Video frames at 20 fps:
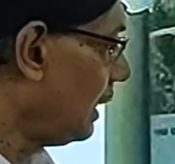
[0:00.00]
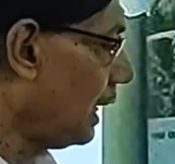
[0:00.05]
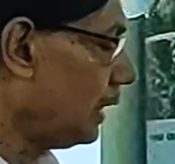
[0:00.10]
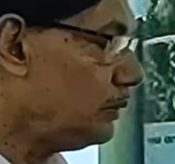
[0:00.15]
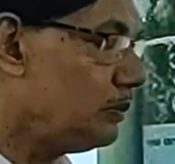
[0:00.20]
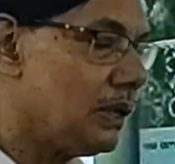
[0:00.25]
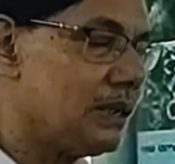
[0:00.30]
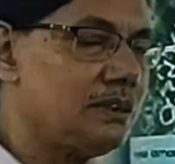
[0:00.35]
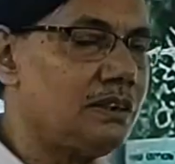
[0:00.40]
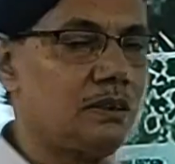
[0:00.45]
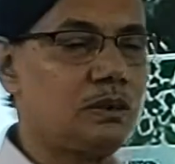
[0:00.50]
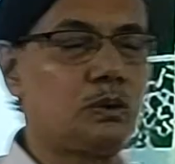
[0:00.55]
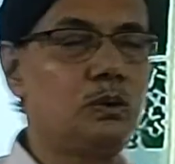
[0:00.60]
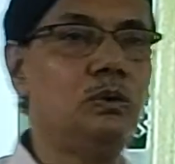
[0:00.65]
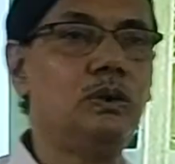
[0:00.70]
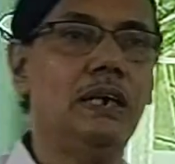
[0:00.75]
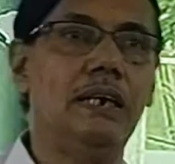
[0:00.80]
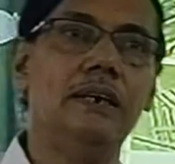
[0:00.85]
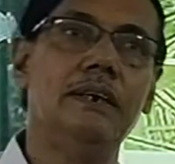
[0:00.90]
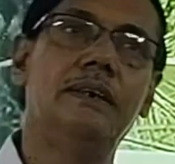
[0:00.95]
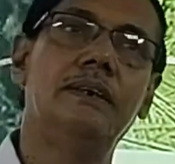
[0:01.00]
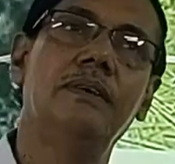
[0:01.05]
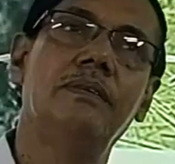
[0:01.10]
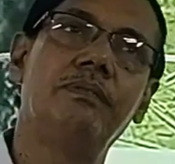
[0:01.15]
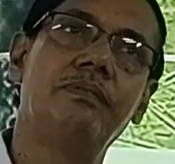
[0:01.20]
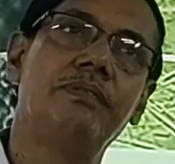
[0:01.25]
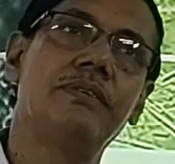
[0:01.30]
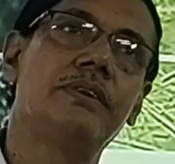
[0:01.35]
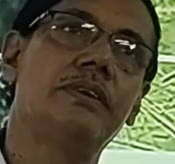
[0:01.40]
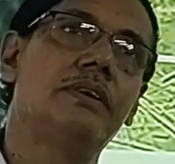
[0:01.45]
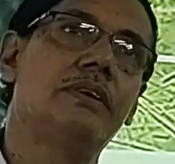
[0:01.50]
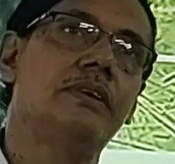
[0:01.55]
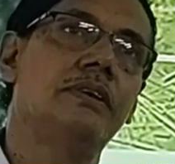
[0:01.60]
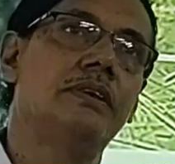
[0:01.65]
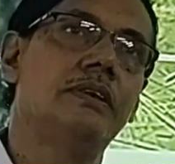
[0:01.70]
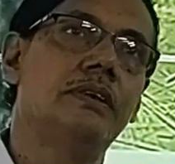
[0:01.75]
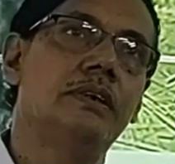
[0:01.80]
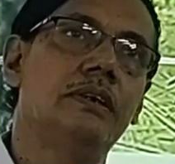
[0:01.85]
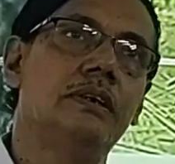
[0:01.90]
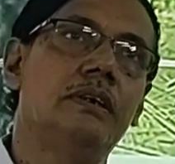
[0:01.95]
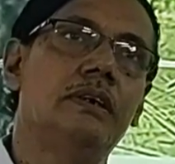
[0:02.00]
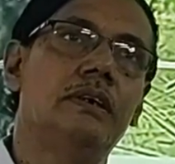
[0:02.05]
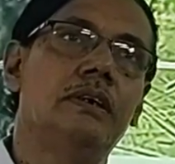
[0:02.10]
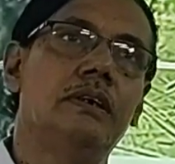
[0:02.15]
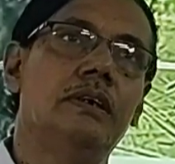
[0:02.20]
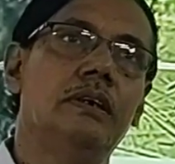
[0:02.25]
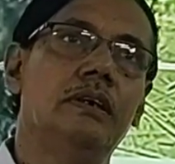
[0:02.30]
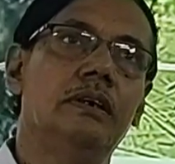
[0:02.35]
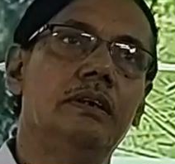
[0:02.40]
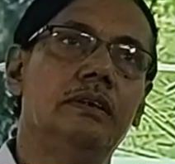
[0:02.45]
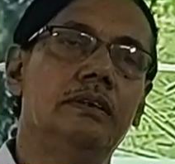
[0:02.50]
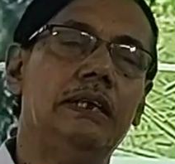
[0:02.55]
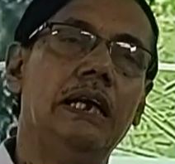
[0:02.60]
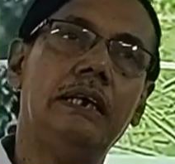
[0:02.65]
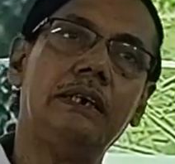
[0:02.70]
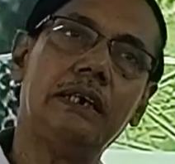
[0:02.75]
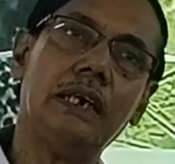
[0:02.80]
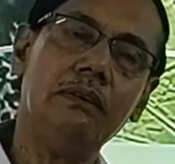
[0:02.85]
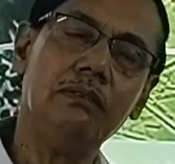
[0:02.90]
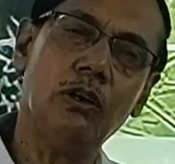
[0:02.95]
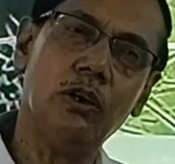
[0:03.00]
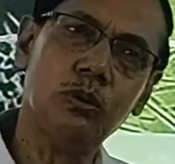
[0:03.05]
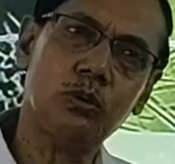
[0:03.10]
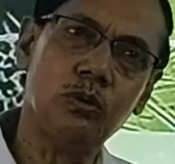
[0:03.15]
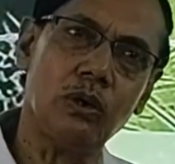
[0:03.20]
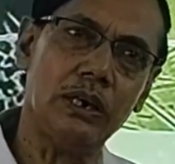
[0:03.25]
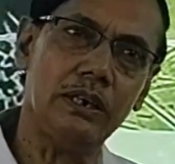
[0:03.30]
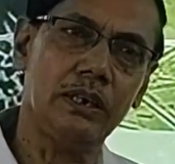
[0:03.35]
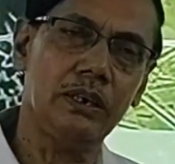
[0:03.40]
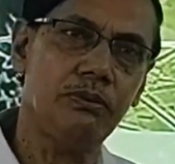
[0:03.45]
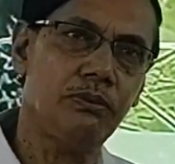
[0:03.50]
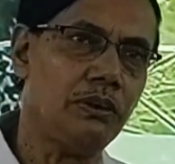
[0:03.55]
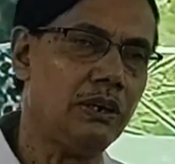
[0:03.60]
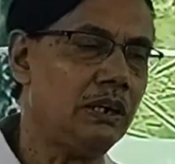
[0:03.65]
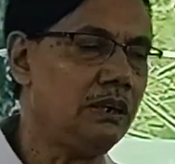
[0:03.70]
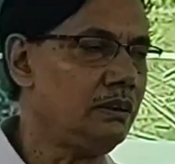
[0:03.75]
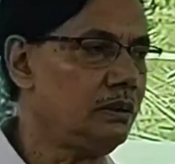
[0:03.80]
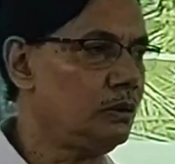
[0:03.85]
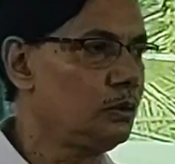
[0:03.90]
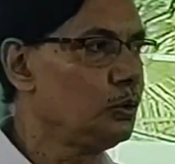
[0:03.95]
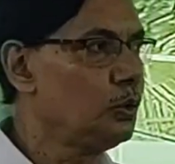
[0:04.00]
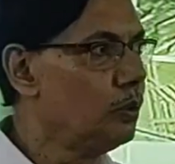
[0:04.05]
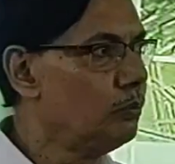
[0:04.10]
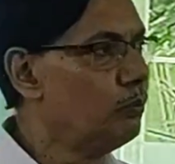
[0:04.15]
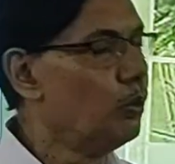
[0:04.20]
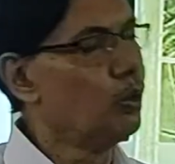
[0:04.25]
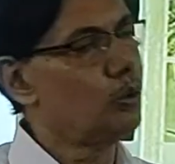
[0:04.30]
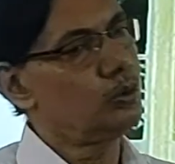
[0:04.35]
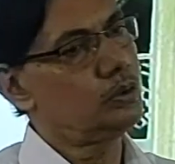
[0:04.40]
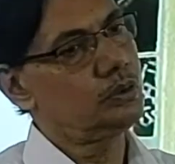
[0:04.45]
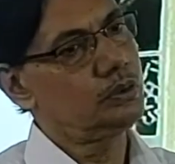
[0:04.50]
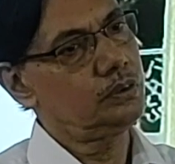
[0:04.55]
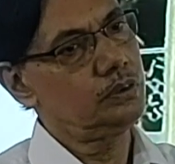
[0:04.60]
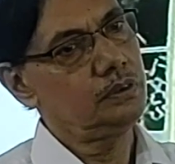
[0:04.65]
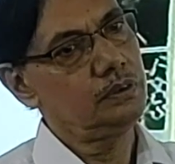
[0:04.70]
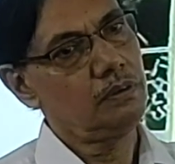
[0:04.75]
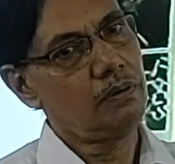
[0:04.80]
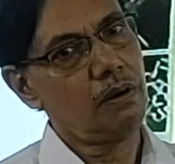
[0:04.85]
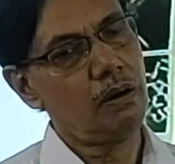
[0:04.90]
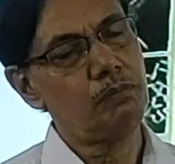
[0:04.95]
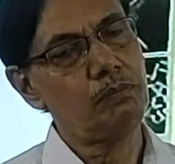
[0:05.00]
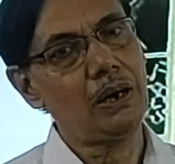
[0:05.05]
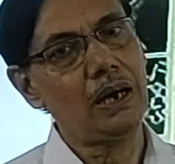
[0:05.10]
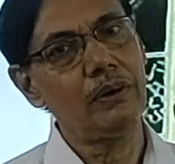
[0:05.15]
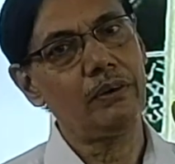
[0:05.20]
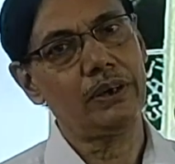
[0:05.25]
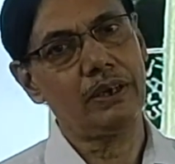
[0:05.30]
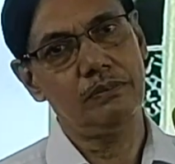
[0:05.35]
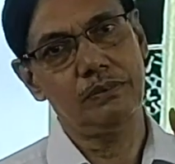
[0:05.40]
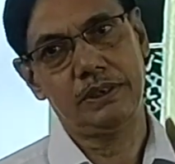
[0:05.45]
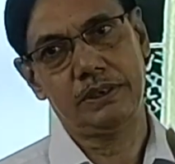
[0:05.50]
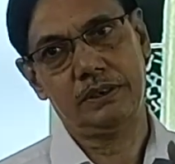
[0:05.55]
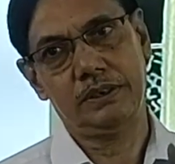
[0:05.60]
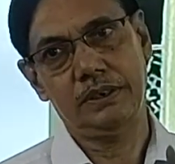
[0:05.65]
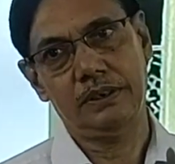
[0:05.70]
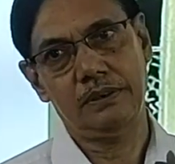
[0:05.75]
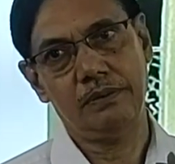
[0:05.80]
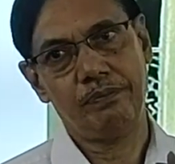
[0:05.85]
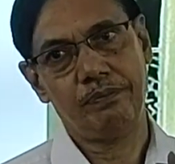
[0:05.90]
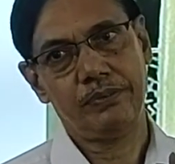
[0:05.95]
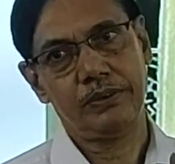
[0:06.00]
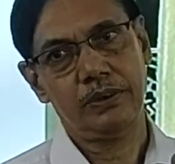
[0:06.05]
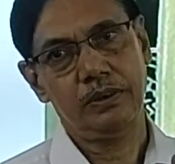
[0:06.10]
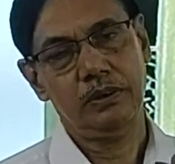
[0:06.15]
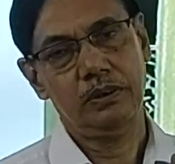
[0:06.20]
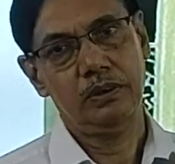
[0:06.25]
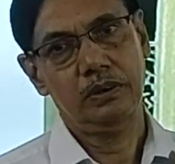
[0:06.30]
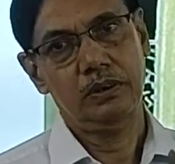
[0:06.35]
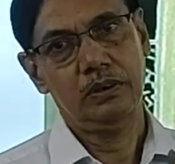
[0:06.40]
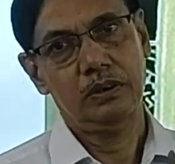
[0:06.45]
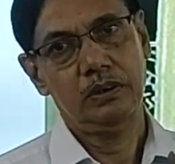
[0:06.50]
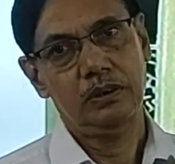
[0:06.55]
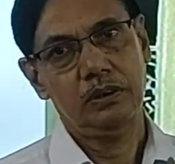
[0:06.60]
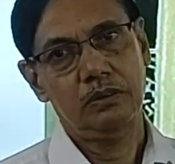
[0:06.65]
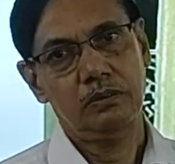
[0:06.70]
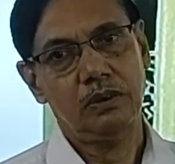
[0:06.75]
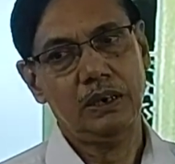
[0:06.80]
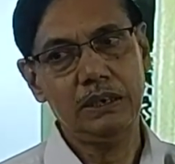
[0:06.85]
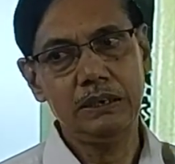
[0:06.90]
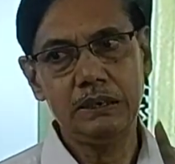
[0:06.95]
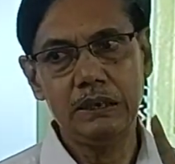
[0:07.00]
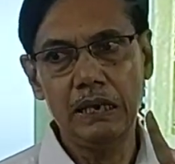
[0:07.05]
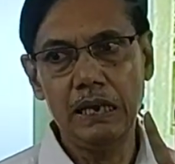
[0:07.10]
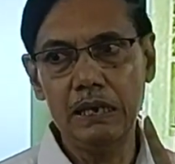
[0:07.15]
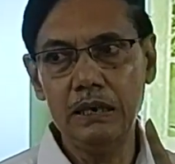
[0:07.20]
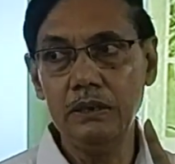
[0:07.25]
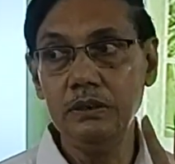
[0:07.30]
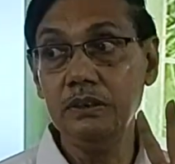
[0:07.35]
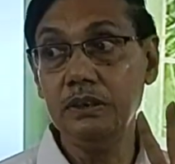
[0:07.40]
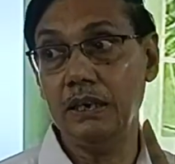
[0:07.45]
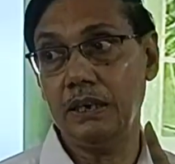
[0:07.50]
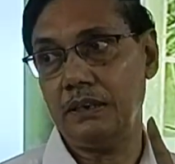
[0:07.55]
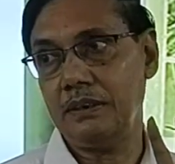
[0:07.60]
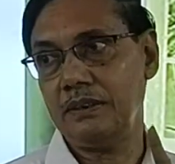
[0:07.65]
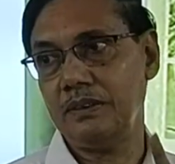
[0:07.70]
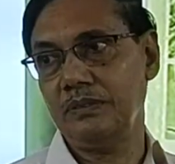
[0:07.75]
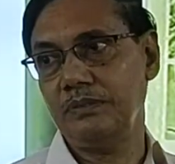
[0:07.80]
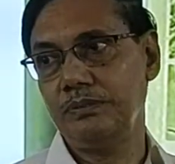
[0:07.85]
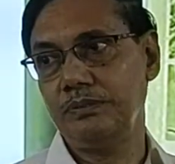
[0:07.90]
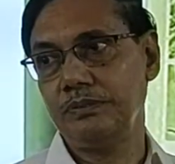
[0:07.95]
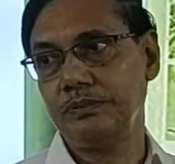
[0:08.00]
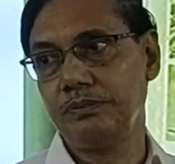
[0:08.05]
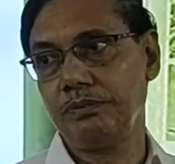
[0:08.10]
when I was a student, that time also I referred two books of biochemistry. One is Lellinger,